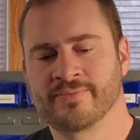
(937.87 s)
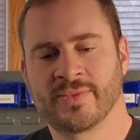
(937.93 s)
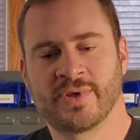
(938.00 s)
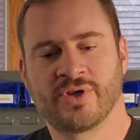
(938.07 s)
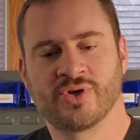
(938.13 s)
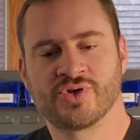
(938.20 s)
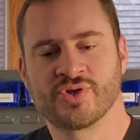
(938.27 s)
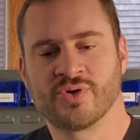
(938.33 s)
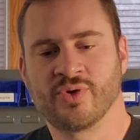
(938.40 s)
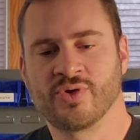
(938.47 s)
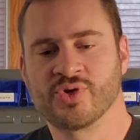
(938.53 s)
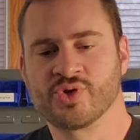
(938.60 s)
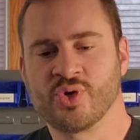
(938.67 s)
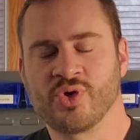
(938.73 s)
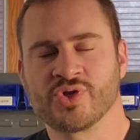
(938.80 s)
There's
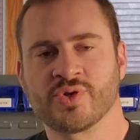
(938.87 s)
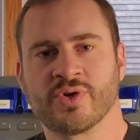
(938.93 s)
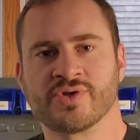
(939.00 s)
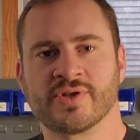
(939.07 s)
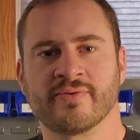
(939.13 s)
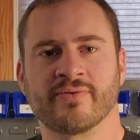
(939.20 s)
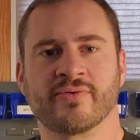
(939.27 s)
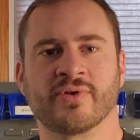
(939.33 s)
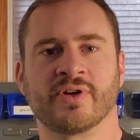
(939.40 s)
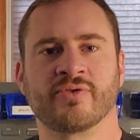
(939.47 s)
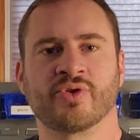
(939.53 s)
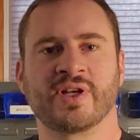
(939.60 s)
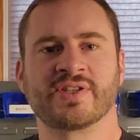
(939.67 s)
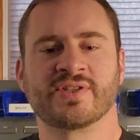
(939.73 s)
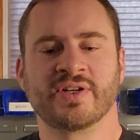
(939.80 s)
all sorts of
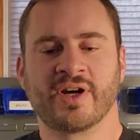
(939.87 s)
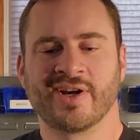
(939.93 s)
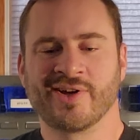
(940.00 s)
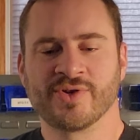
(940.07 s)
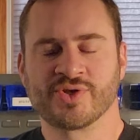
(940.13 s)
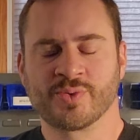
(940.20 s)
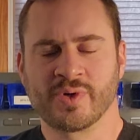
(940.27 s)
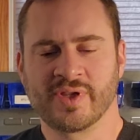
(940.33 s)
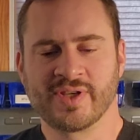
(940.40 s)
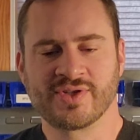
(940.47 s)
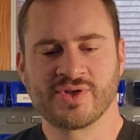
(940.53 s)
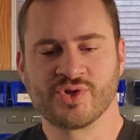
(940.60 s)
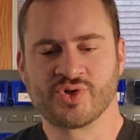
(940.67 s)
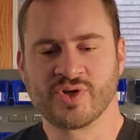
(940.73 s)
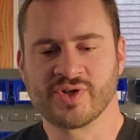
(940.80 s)
great scenarios where this
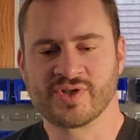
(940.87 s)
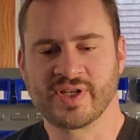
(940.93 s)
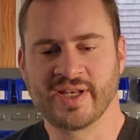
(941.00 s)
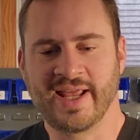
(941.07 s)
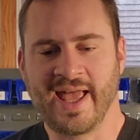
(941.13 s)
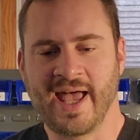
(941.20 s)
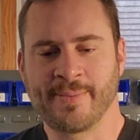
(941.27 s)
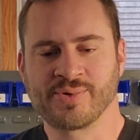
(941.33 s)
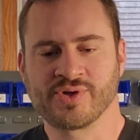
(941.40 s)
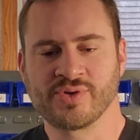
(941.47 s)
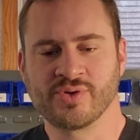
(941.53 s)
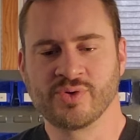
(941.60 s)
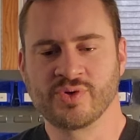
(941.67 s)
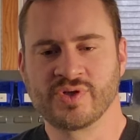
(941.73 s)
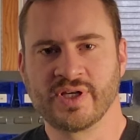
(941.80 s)
is just an
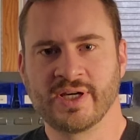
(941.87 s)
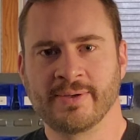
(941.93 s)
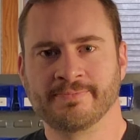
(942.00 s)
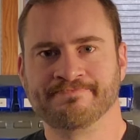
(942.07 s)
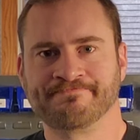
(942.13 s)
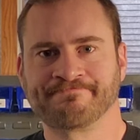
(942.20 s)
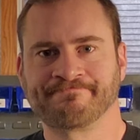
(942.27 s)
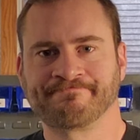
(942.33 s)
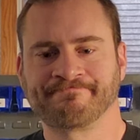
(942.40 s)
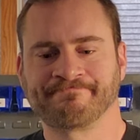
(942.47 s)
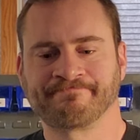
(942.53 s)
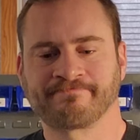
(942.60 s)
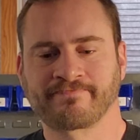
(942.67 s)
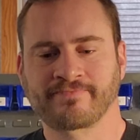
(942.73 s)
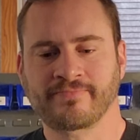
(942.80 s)
absolute
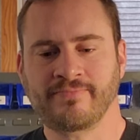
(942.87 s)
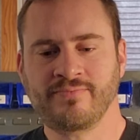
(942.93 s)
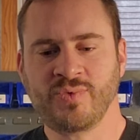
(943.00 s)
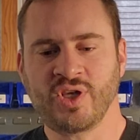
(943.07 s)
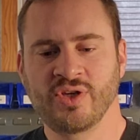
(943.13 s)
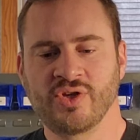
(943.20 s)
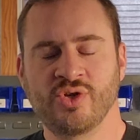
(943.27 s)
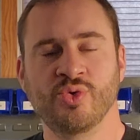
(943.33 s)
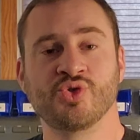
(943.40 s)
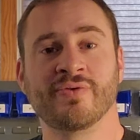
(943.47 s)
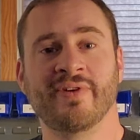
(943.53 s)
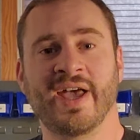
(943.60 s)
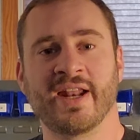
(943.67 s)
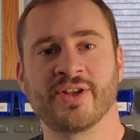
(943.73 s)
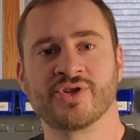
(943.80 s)
huge
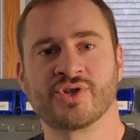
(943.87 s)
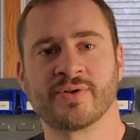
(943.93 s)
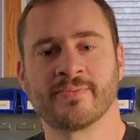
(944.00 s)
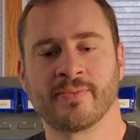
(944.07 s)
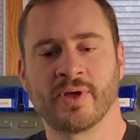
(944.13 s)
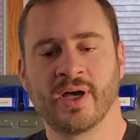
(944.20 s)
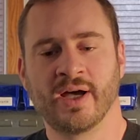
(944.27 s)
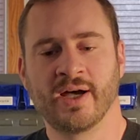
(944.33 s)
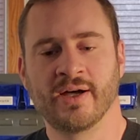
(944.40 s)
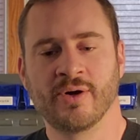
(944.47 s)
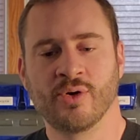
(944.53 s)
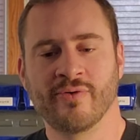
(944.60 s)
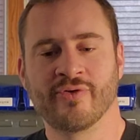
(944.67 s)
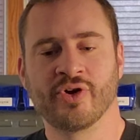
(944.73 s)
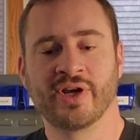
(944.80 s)
advantage
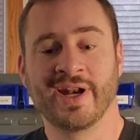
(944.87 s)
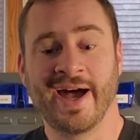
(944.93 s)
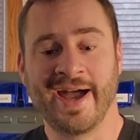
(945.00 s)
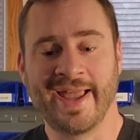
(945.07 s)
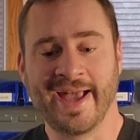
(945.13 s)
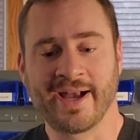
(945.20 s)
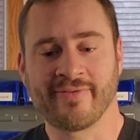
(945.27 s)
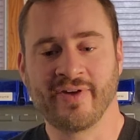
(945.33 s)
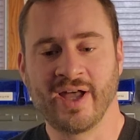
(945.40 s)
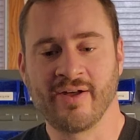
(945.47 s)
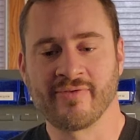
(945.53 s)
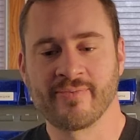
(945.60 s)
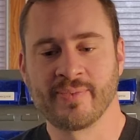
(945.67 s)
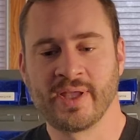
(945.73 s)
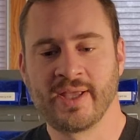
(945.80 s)
over an IAC
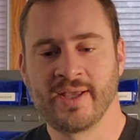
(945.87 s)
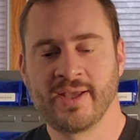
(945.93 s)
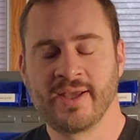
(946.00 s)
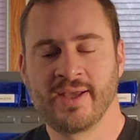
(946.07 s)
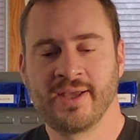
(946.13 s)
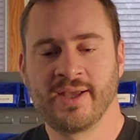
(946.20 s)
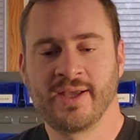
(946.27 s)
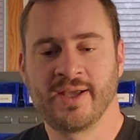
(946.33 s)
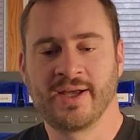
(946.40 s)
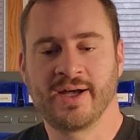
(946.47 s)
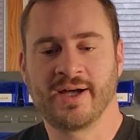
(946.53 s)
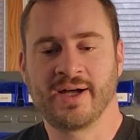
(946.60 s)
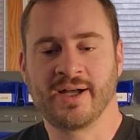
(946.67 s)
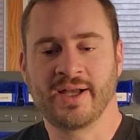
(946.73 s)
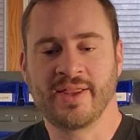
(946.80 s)
valve.
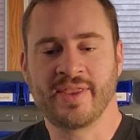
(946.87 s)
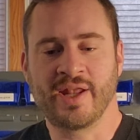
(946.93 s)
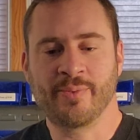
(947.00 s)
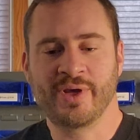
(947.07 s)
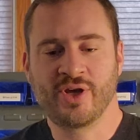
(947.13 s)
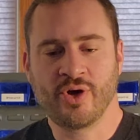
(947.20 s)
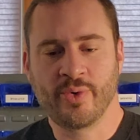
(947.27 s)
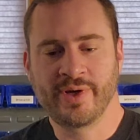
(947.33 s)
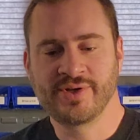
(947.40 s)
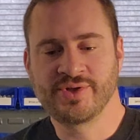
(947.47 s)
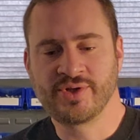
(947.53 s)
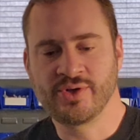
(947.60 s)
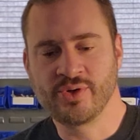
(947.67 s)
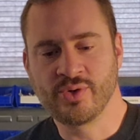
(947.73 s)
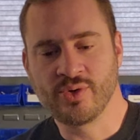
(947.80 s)
And then we go
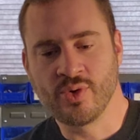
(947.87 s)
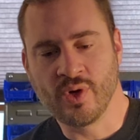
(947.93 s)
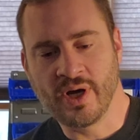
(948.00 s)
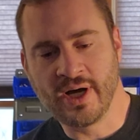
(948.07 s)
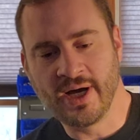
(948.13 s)
into